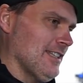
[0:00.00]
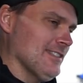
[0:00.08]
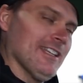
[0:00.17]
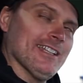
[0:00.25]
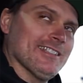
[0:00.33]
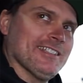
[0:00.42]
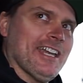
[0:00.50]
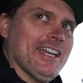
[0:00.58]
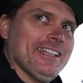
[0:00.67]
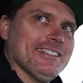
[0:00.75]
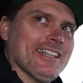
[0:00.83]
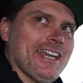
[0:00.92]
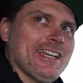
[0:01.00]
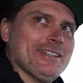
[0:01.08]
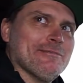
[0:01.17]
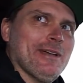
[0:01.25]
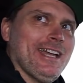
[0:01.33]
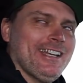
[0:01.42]
Is that a saying? Tag it
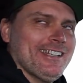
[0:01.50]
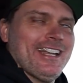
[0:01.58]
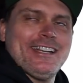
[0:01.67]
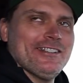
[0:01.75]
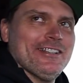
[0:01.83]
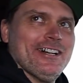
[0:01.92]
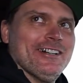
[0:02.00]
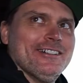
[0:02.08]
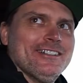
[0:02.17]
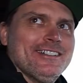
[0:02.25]
and bag it? I don't know.